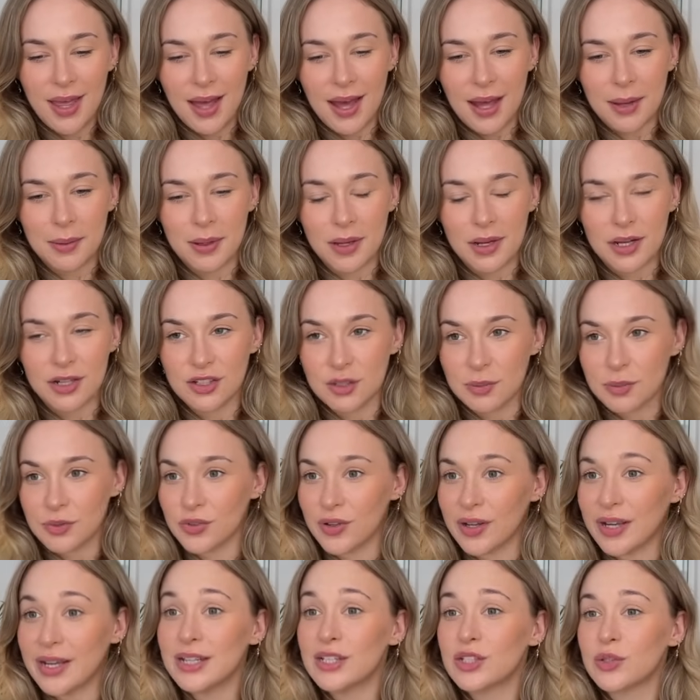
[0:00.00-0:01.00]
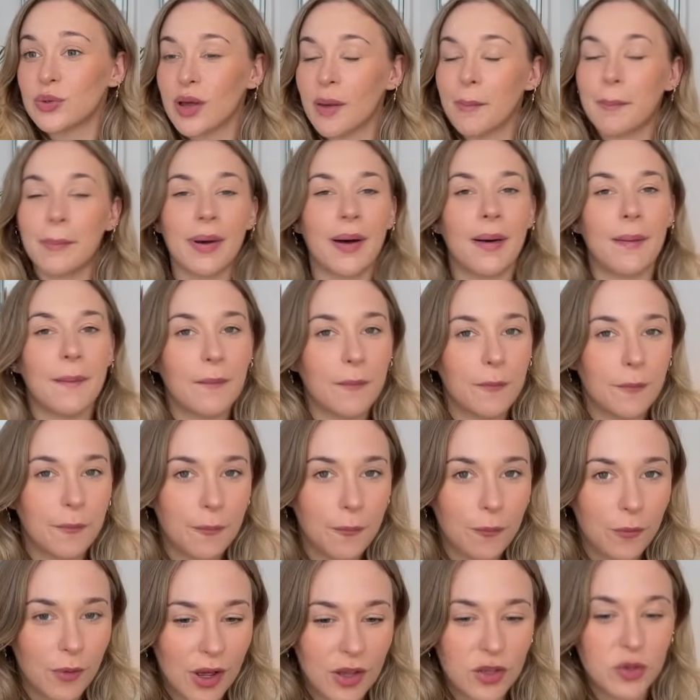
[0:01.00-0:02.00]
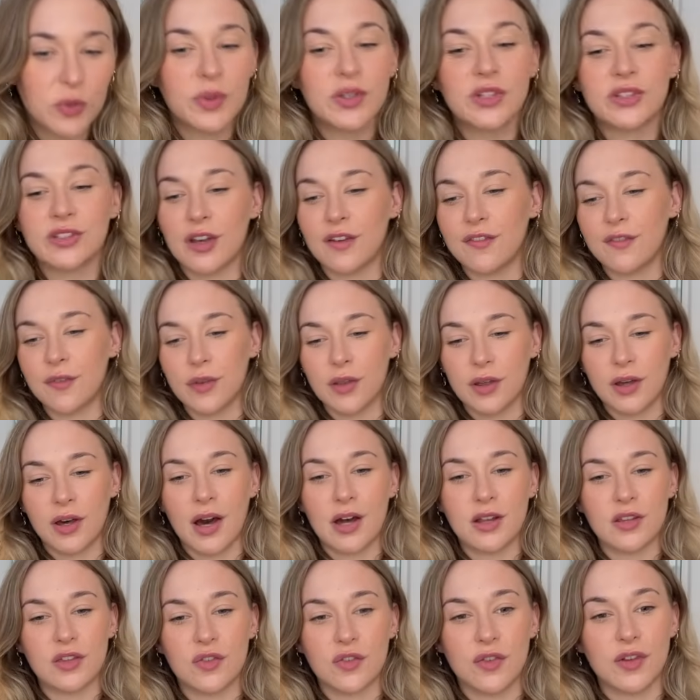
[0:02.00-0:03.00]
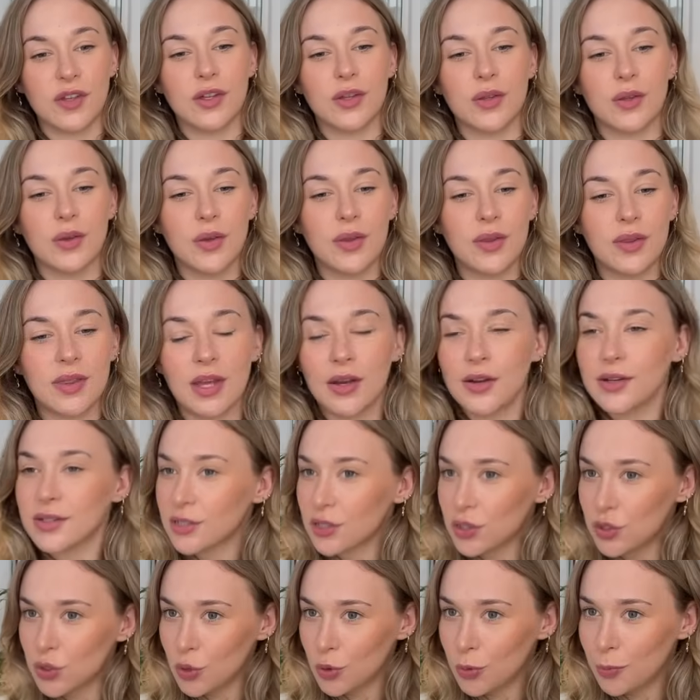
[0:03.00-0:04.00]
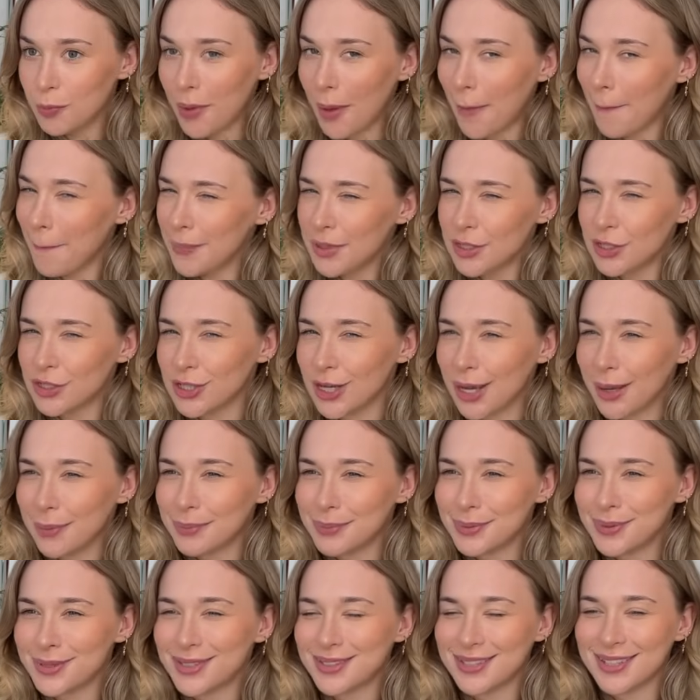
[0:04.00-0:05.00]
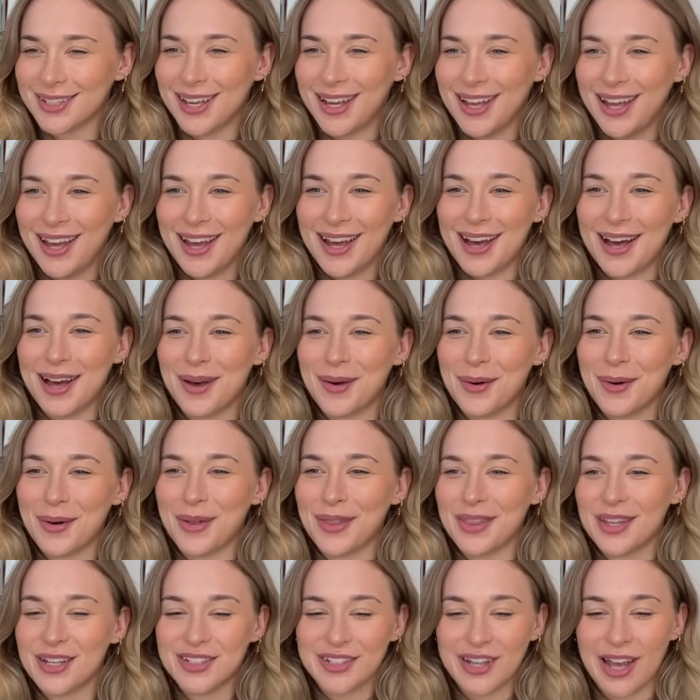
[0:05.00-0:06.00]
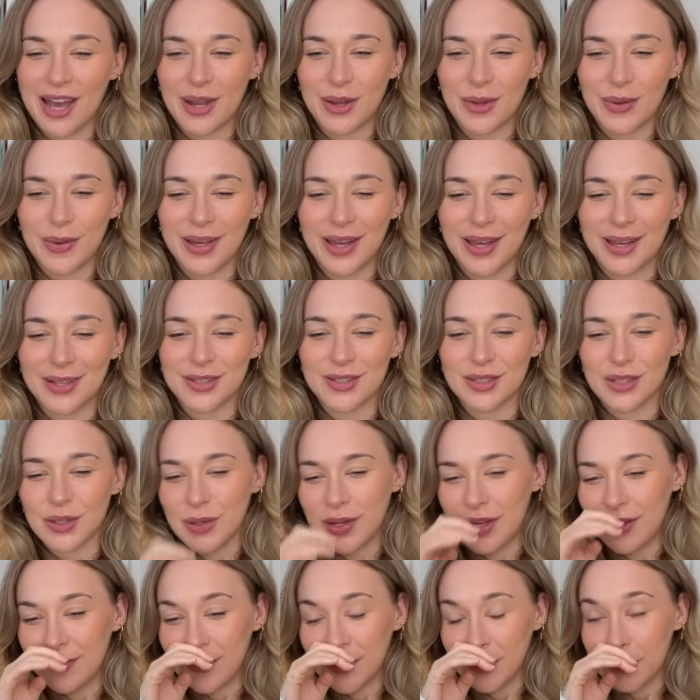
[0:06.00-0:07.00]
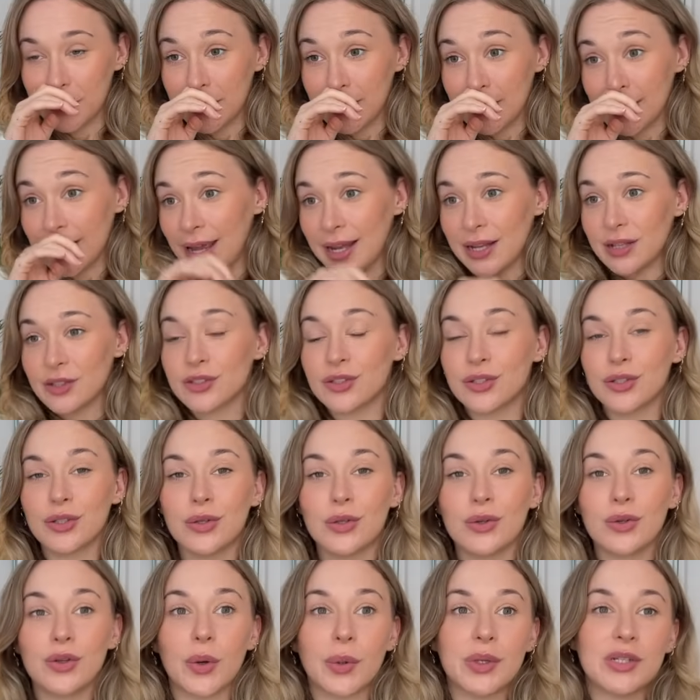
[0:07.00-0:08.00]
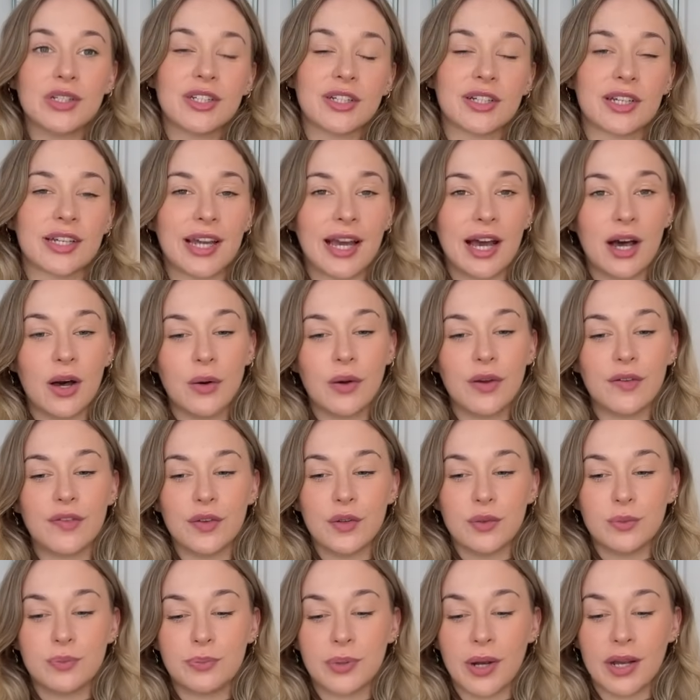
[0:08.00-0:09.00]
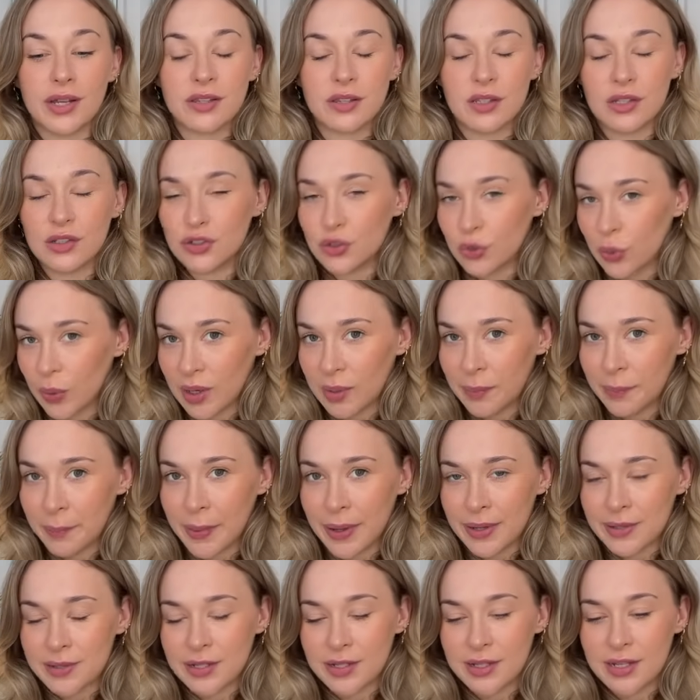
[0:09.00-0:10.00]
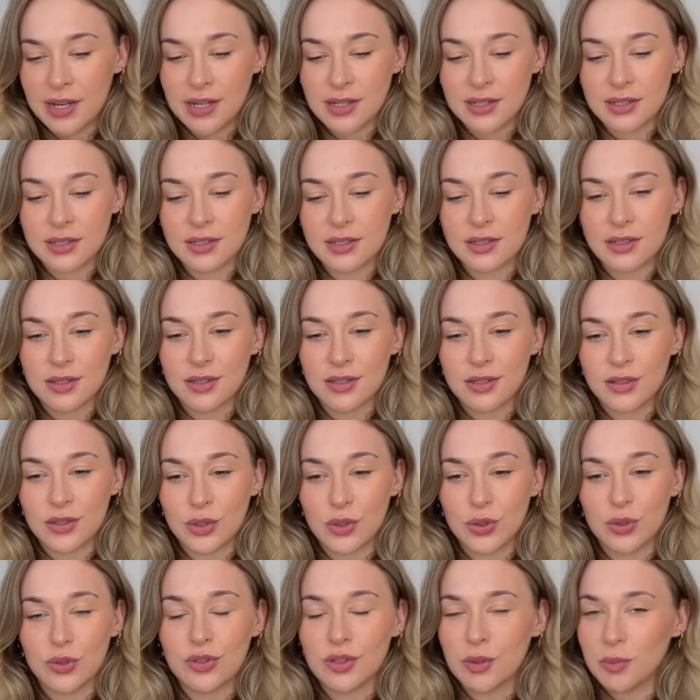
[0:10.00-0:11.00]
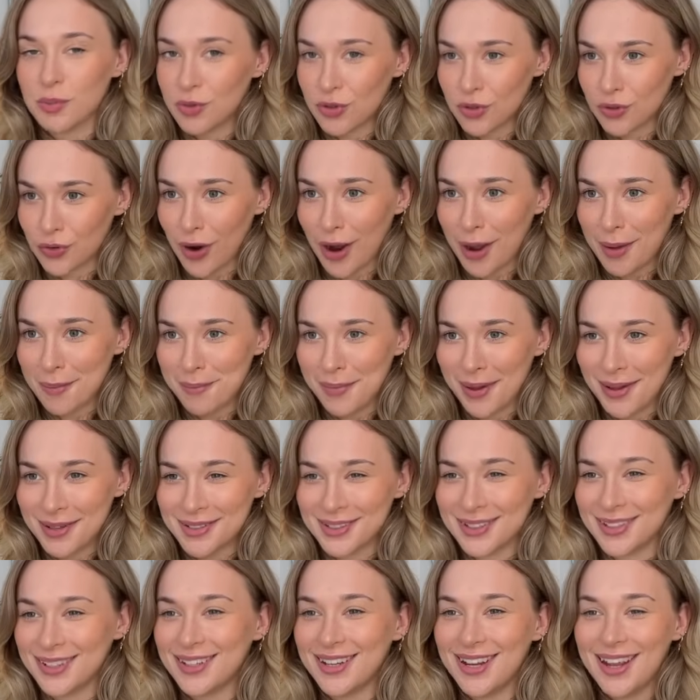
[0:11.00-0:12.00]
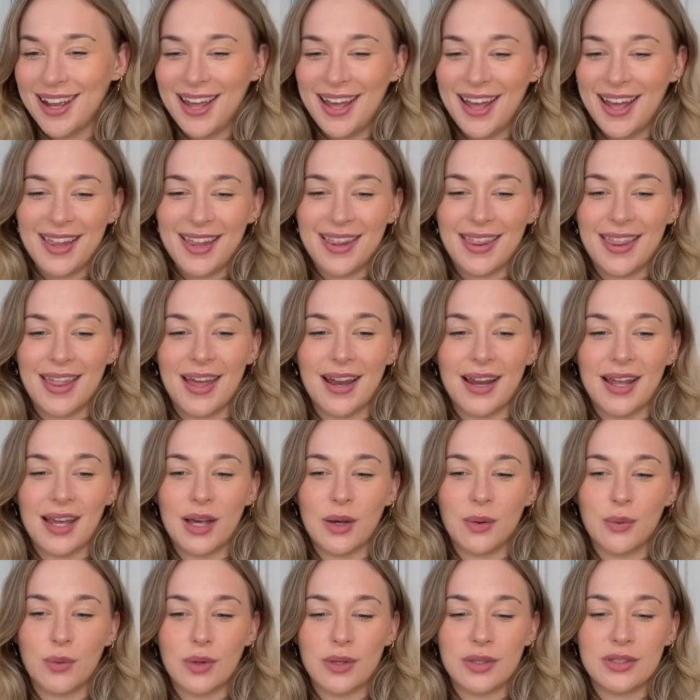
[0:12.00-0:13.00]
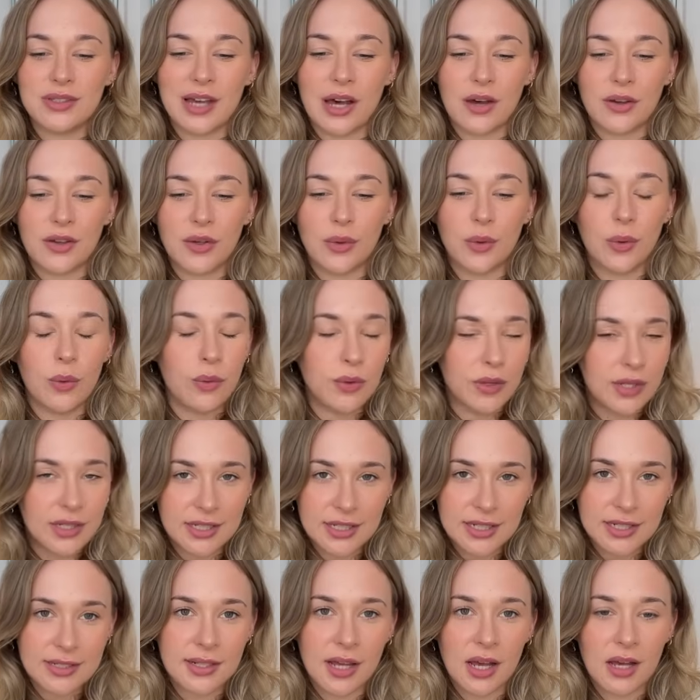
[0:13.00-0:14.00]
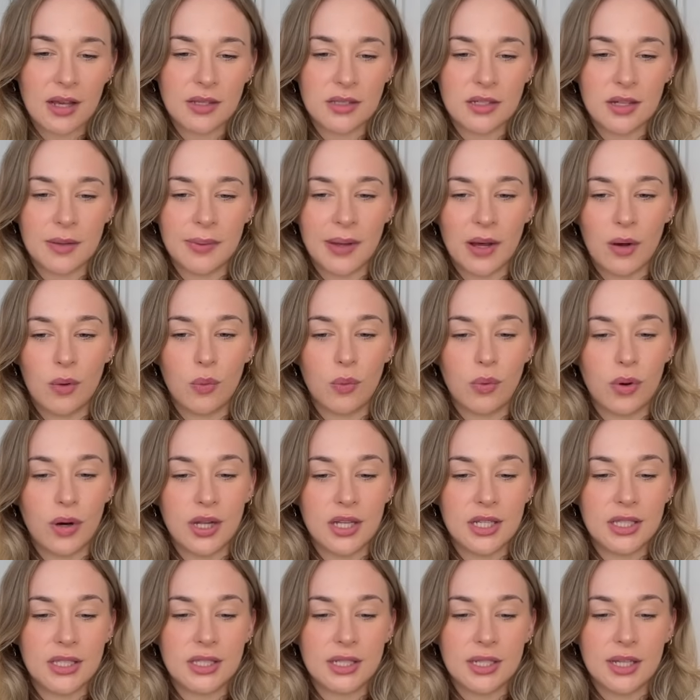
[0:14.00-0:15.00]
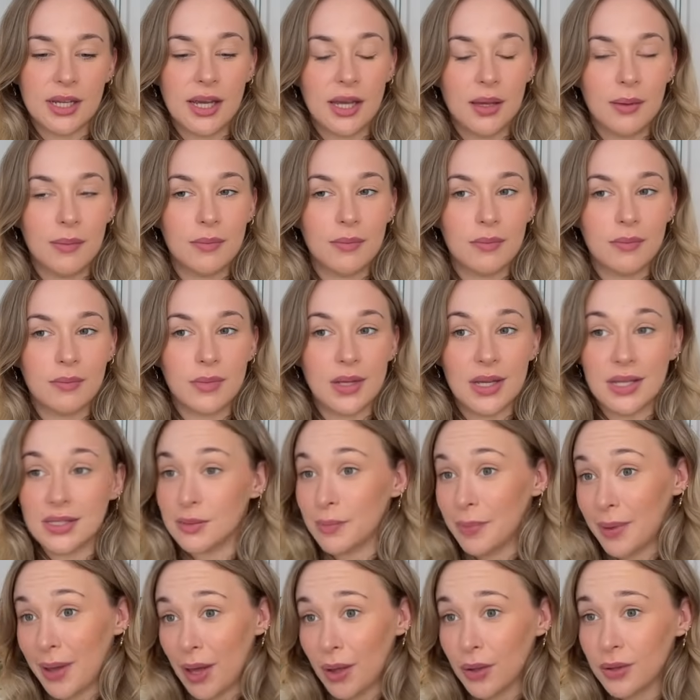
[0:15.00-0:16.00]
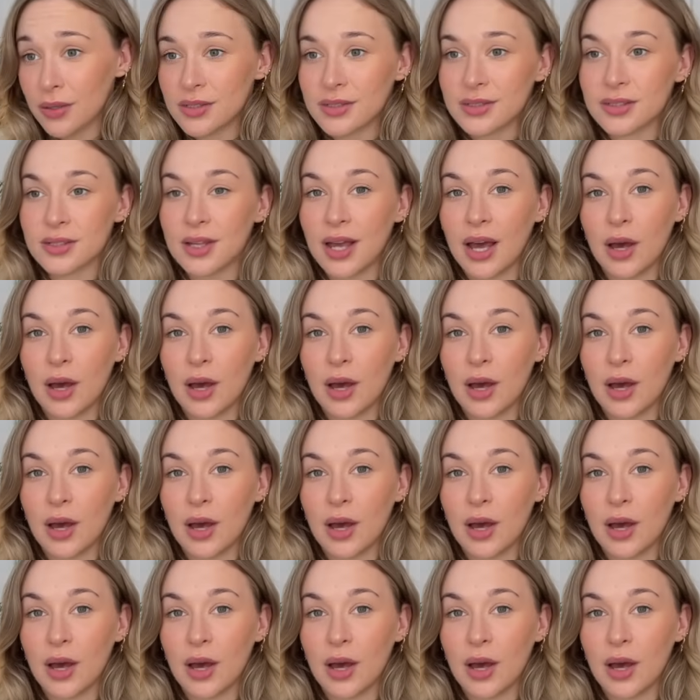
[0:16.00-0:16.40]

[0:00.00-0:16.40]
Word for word: I'm going to jump straight into it, but whilst we shuffle the cards for you, there is a new memberships uh, on the channel here. So if you would like to, go and check it out. If you press the join button next to subscribe button, then it will tell you all the details about what it is about.